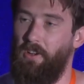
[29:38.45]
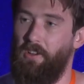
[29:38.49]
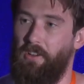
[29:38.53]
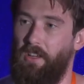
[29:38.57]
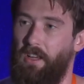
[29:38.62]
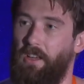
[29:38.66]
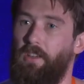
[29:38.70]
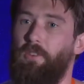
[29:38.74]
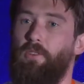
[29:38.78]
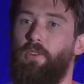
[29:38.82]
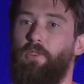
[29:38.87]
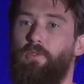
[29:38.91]

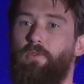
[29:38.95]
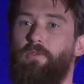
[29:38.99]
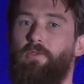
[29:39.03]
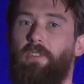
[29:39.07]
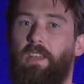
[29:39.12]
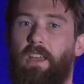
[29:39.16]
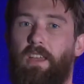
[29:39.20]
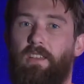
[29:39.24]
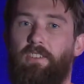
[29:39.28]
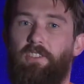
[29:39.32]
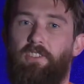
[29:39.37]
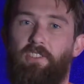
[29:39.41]
okay, who
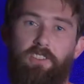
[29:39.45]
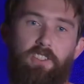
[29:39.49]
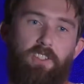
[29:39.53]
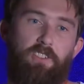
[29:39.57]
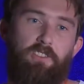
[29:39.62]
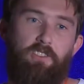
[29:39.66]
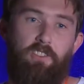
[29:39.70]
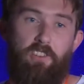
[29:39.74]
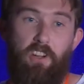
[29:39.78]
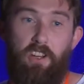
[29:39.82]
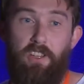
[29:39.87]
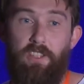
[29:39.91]
can
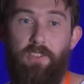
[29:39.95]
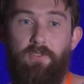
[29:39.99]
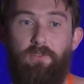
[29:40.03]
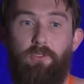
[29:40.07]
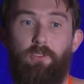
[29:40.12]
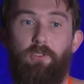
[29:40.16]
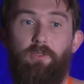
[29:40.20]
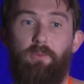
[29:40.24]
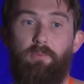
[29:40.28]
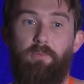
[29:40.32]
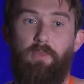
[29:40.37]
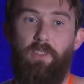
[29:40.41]

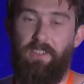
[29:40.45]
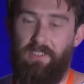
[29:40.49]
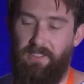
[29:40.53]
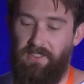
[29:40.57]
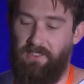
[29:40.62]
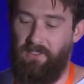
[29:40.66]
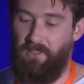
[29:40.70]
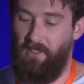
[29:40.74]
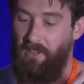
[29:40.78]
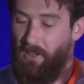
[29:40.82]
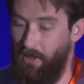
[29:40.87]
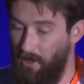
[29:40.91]
transform
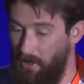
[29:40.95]
this